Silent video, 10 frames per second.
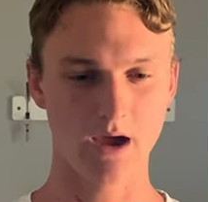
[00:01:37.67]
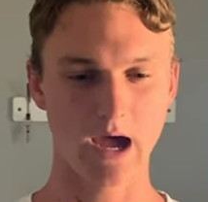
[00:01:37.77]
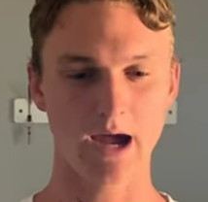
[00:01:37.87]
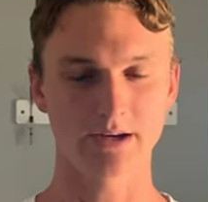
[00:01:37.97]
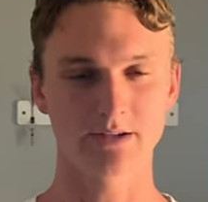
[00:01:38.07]

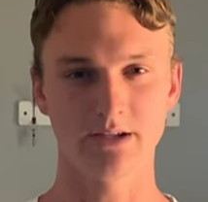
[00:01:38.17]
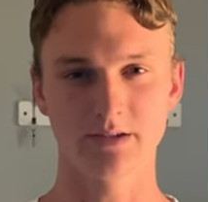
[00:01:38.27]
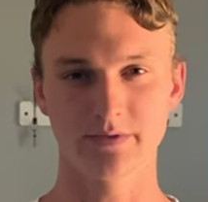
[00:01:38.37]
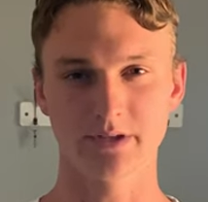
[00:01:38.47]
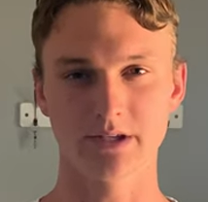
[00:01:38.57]
act,
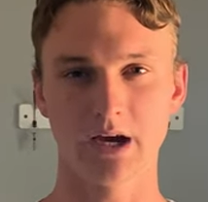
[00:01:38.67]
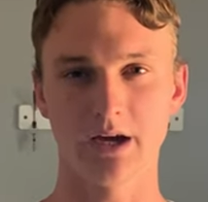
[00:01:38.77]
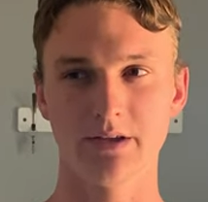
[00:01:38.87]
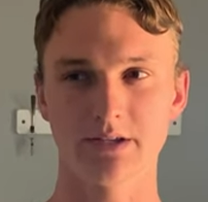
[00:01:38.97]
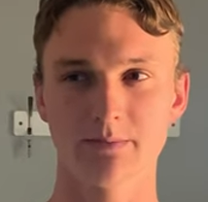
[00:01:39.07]
this
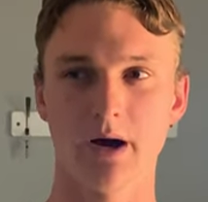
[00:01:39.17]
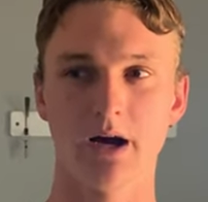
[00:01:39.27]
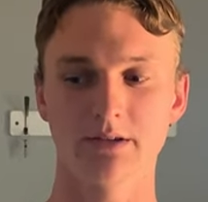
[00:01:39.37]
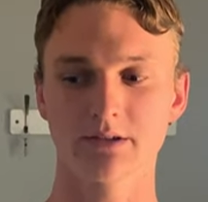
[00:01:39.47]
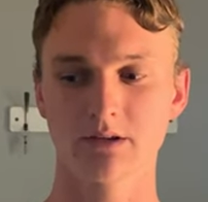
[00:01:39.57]
facade, this
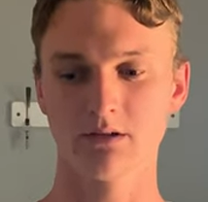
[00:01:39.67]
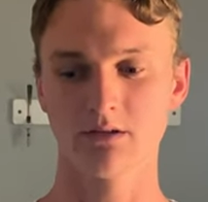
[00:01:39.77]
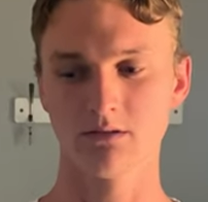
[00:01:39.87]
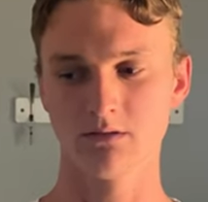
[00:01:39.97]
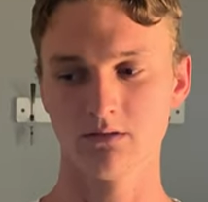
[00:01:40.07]
mask,
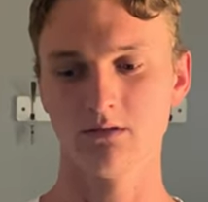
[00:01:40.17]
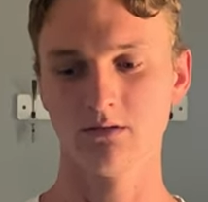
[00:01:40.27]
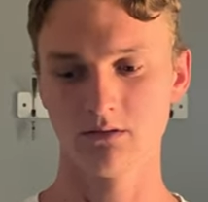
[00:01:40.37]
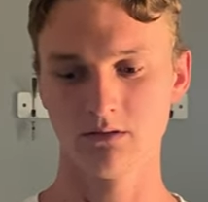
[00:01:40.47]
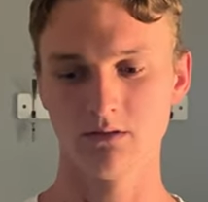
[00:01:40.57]

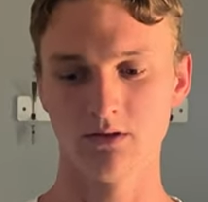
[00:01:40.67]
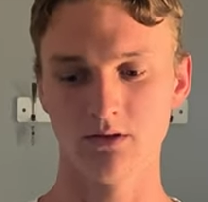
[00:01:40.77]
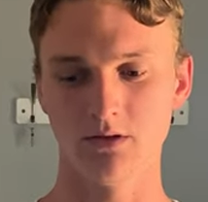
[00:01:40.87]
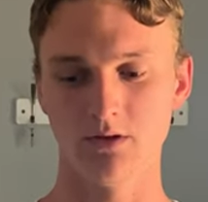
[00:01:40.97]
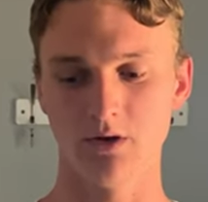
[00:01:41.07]

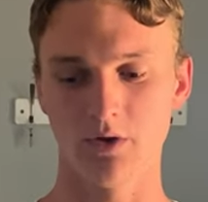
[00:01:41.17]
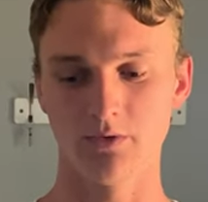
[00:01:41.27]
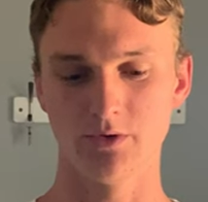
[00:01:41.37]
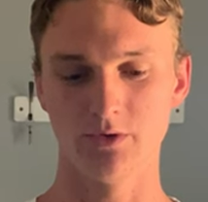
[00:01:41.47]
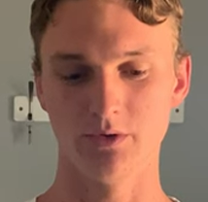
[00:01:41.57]
you know,
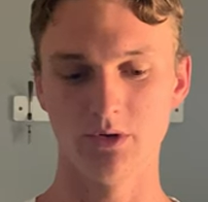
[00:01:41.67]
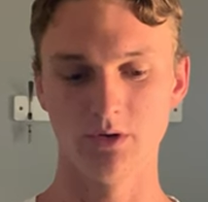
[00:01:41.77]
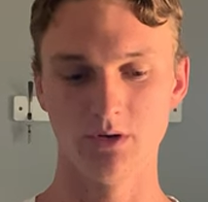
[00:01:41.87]
to.